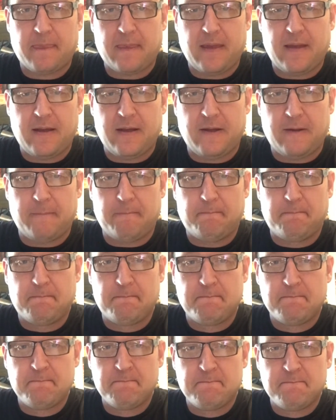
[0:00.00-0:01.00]
I
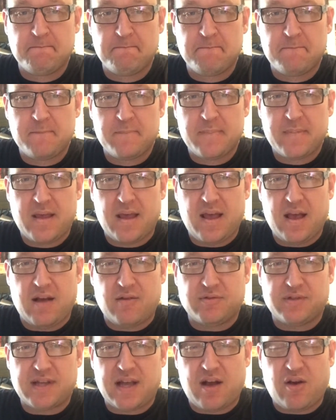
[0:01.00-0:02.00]

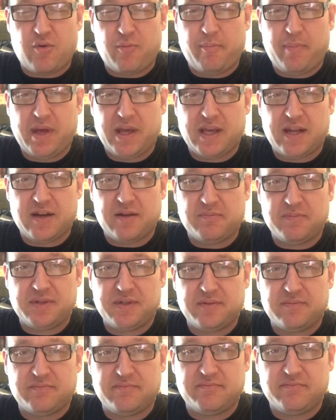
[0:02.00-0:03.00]
was out picking up
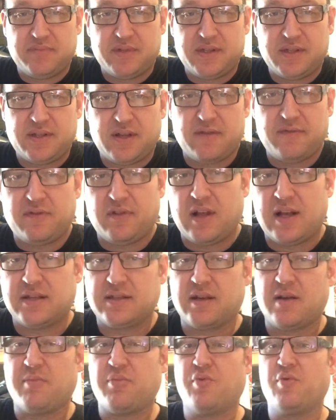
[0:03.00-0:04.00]
some stuff last
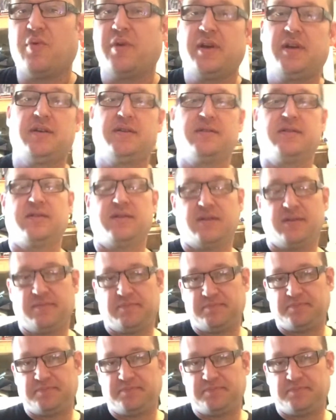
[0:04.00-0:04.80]
couple weeks.